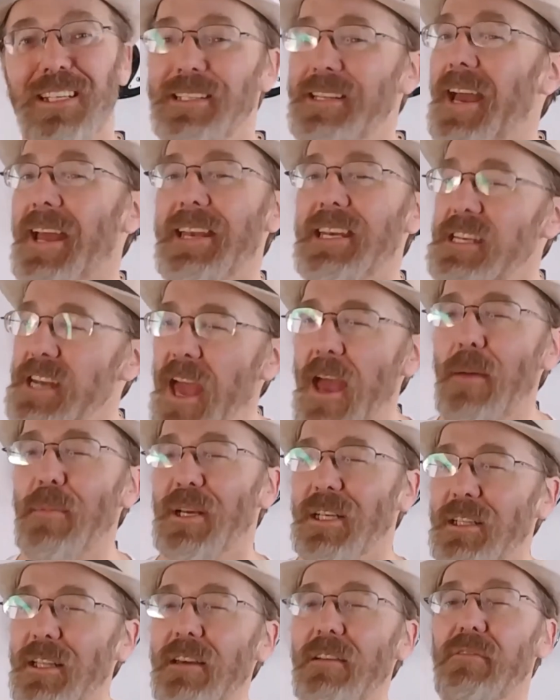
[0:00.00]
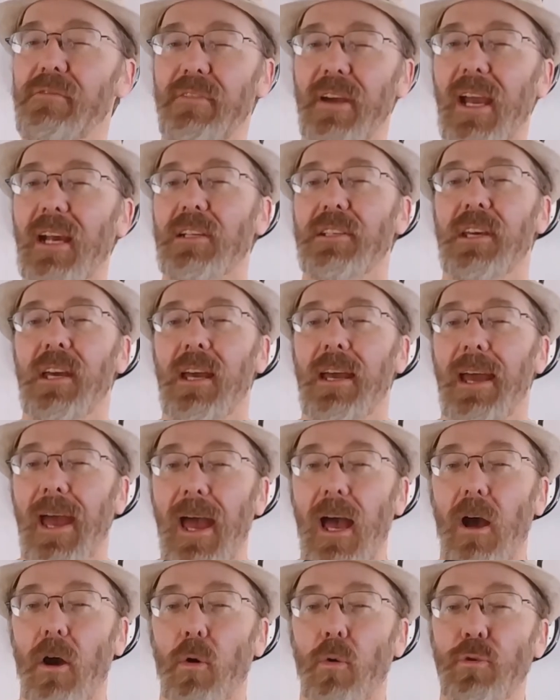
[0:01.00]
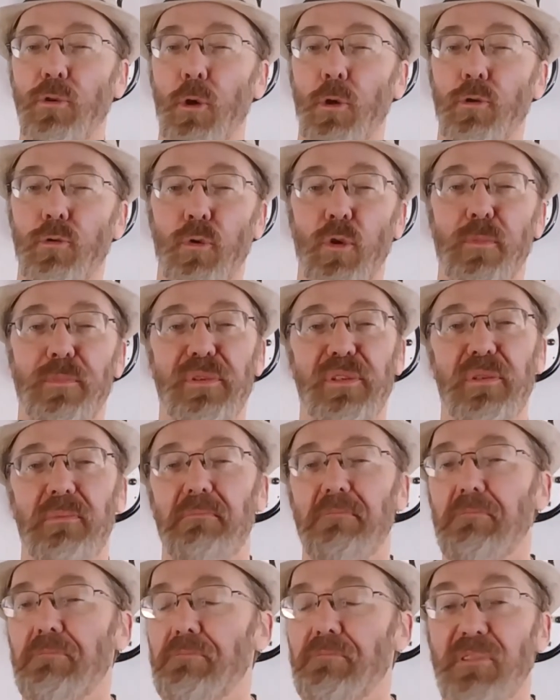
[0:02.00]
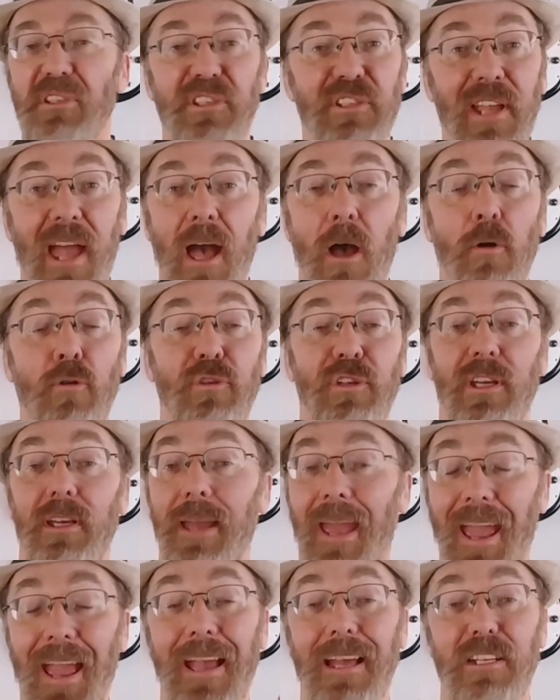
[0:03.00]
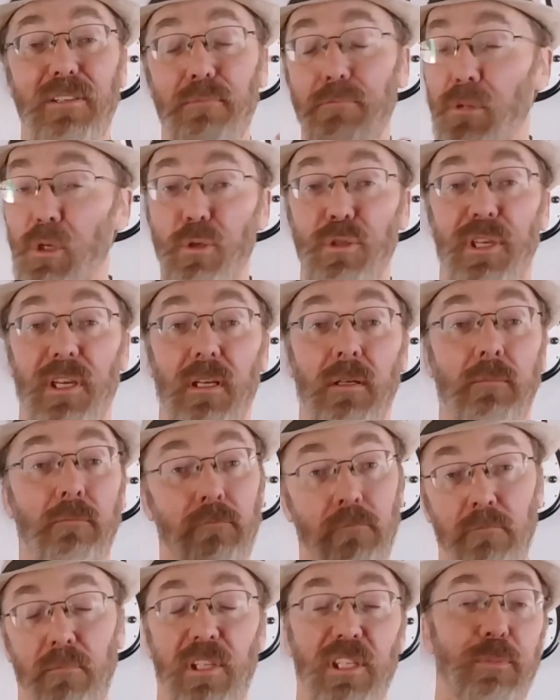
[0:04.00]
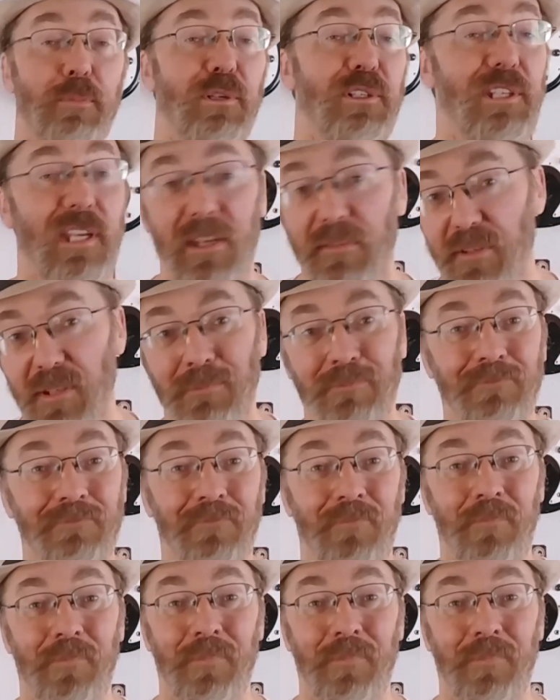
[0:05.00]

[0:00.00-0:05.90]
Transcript: can dynamically affect how your group's sound and music is perceived.